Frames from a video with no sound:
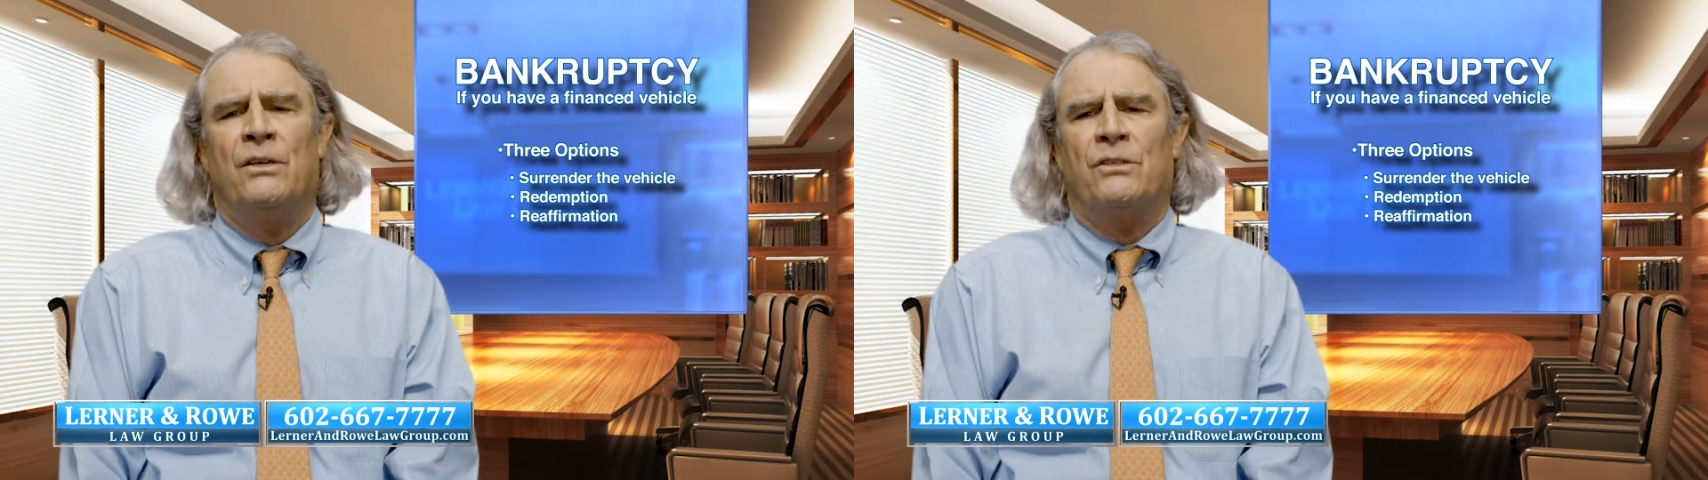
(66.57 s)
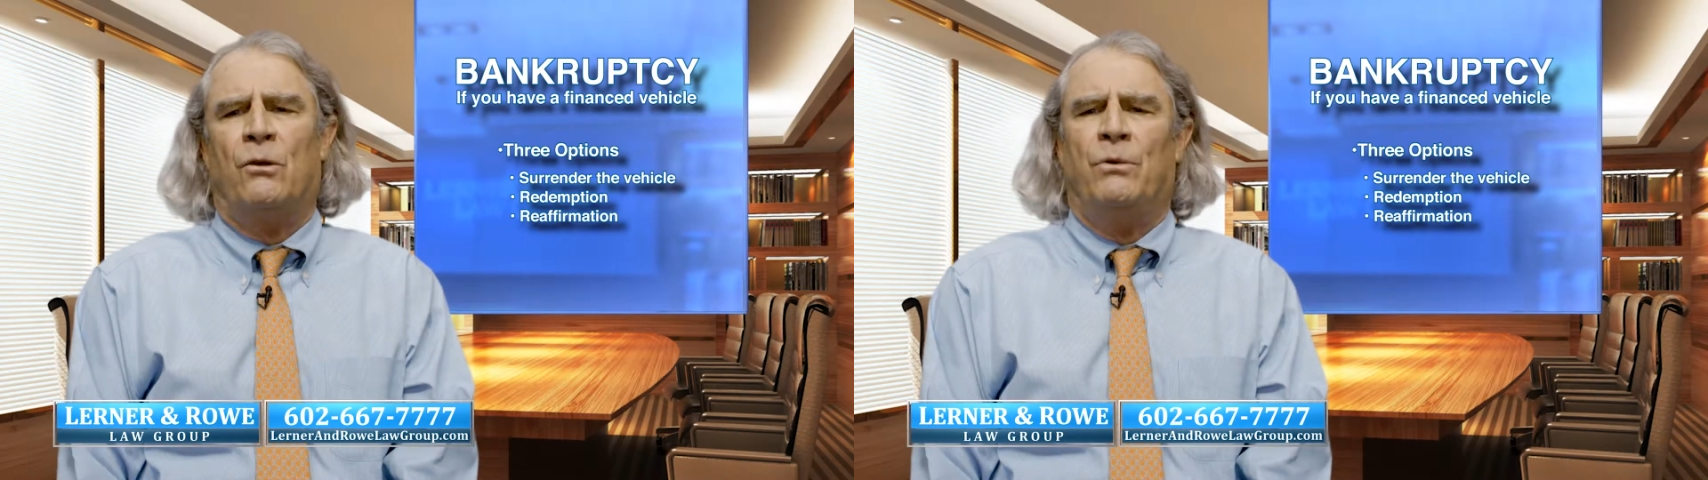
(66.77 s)

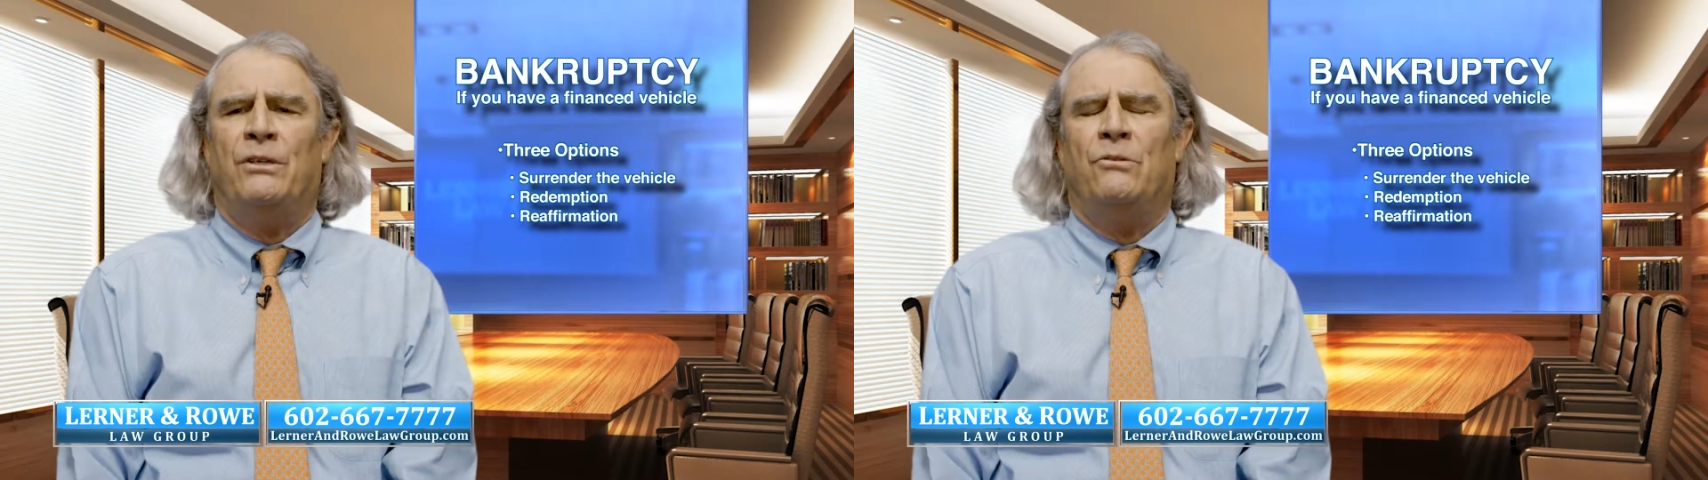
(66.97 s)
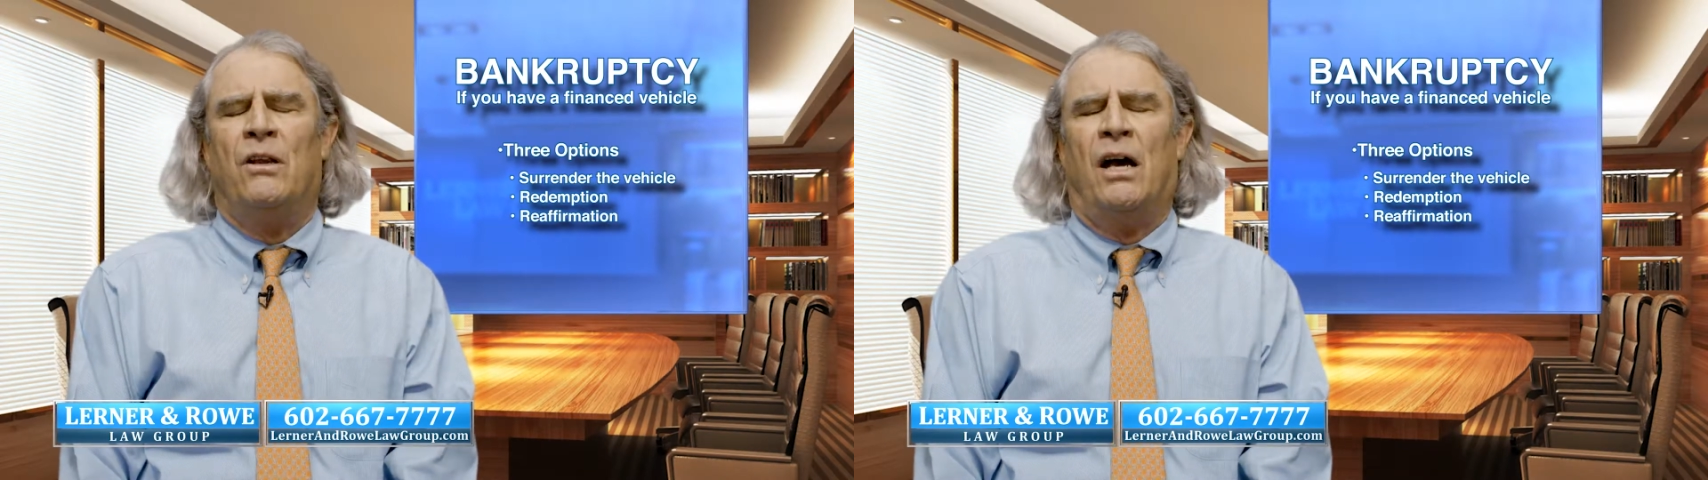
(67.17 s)
So we
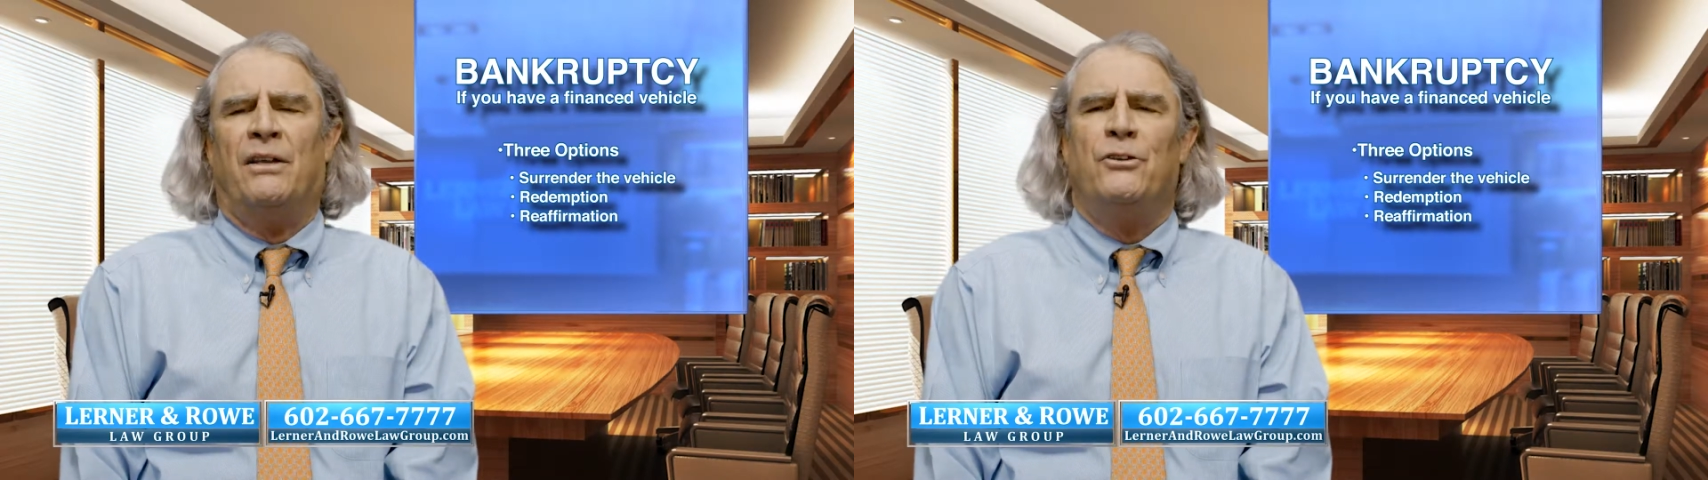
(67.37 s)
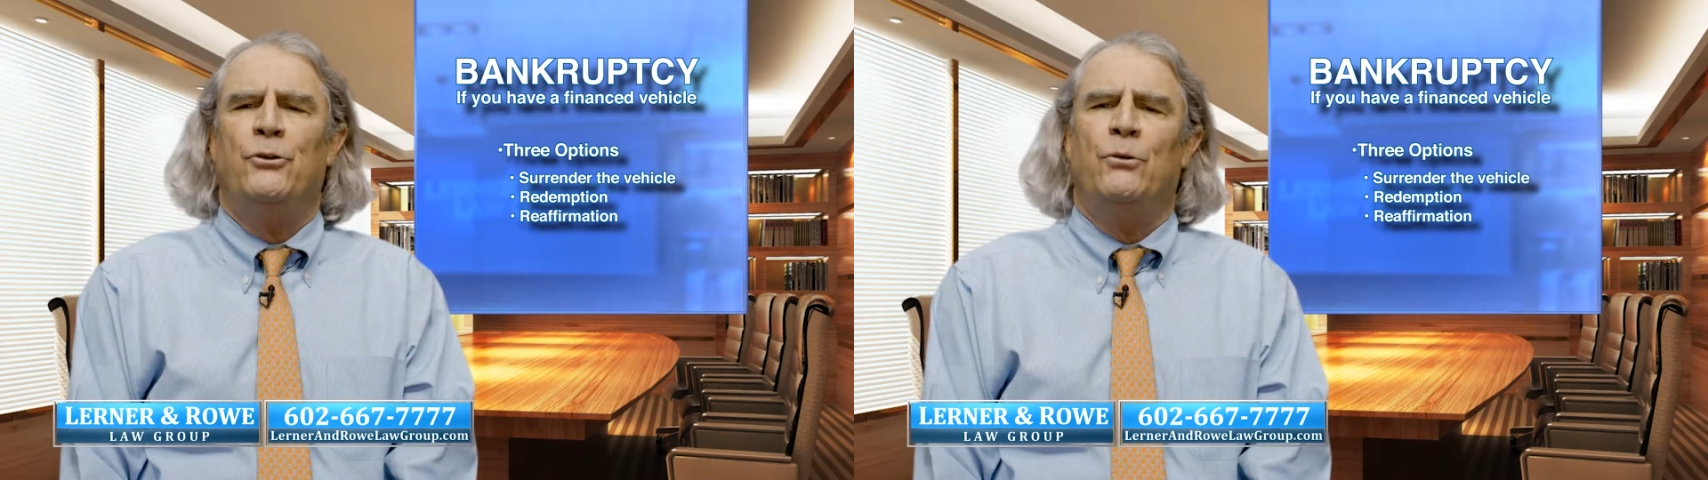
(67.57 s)
do
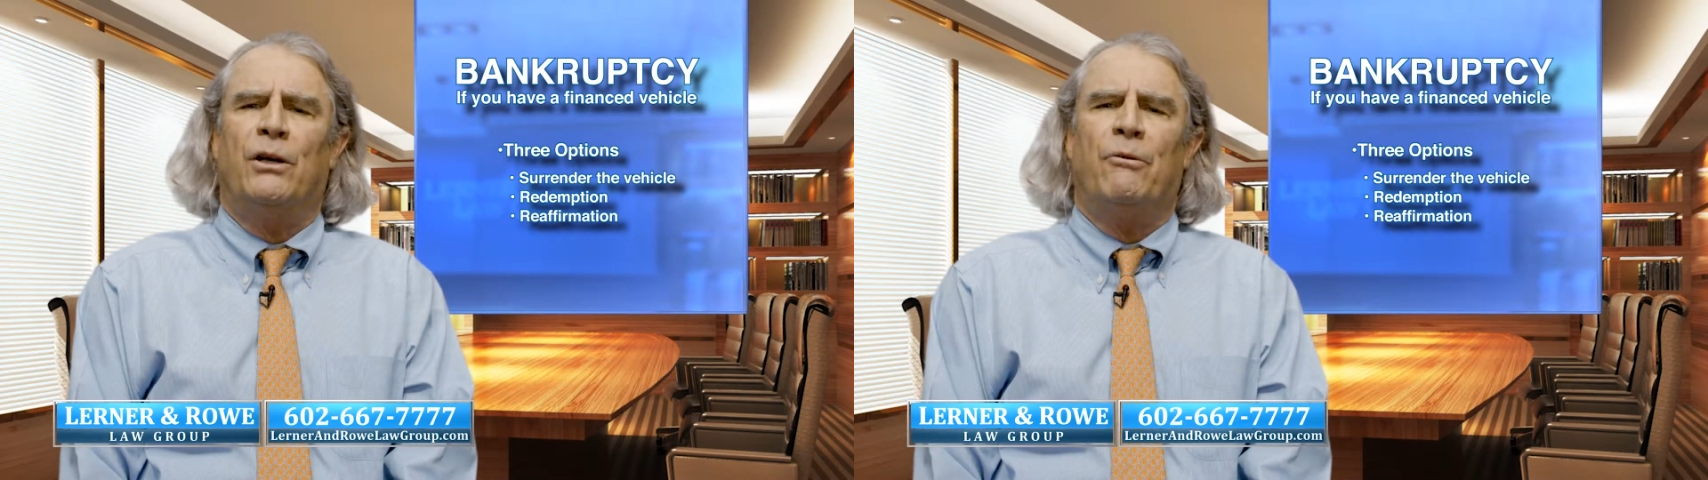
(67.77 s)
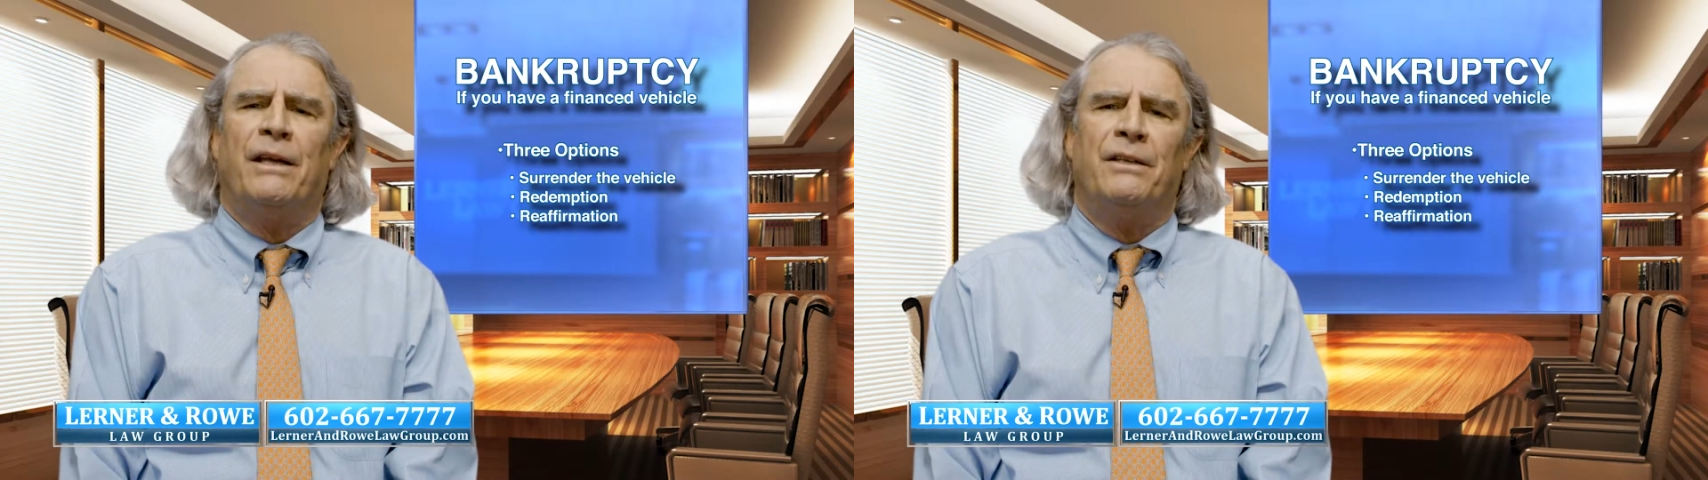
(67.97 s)
not do a
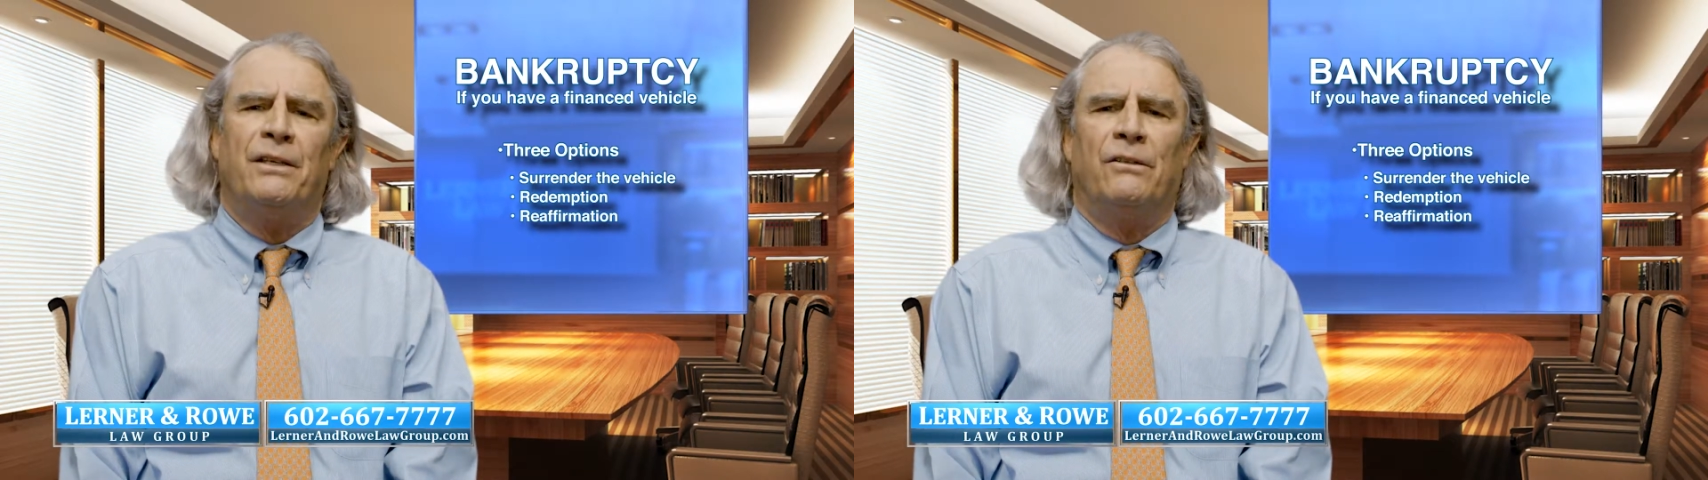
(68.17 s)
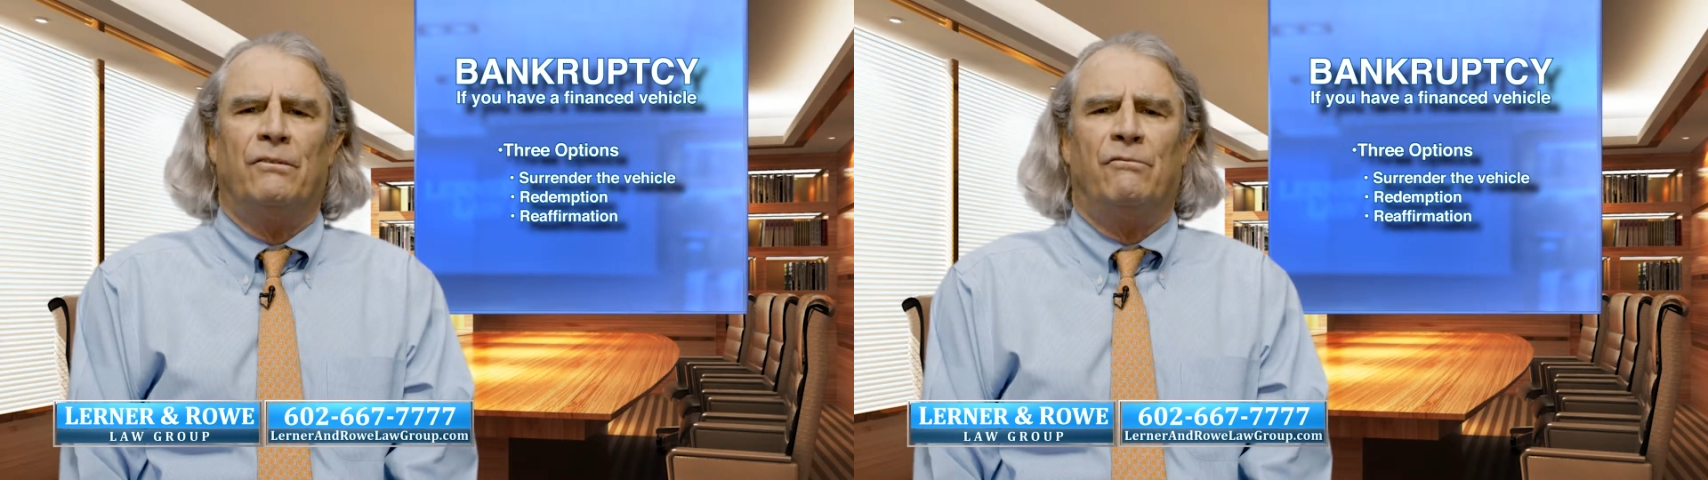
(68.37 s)
great
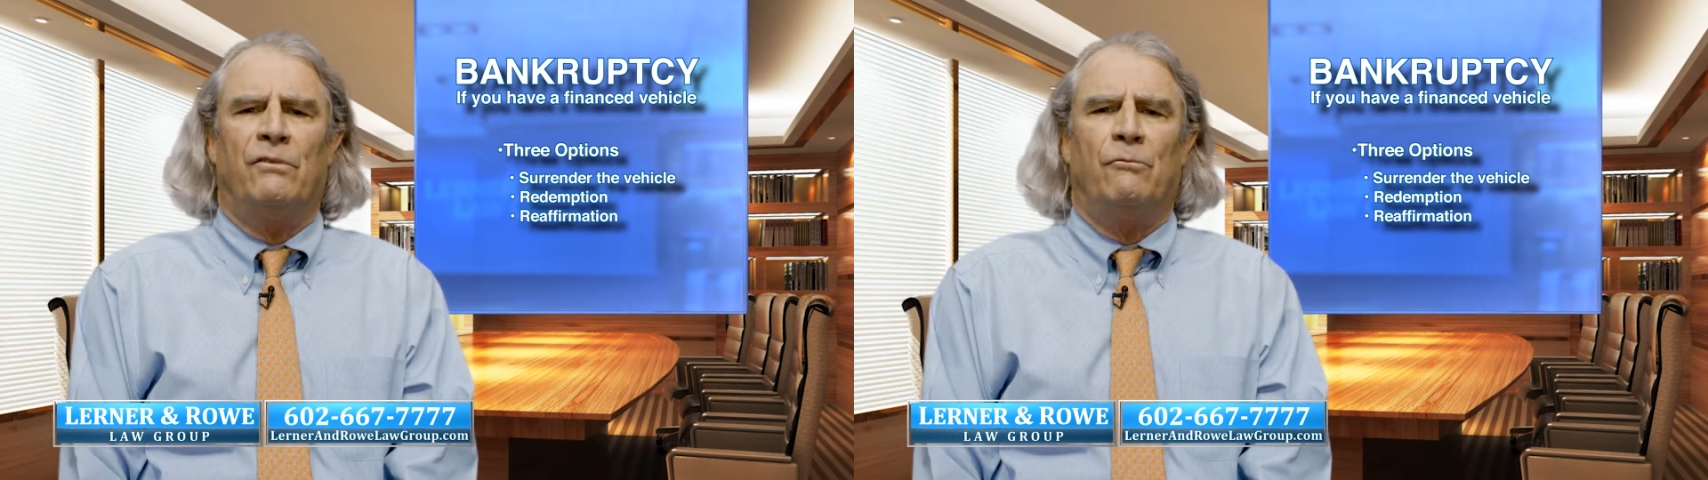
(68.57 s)
deal of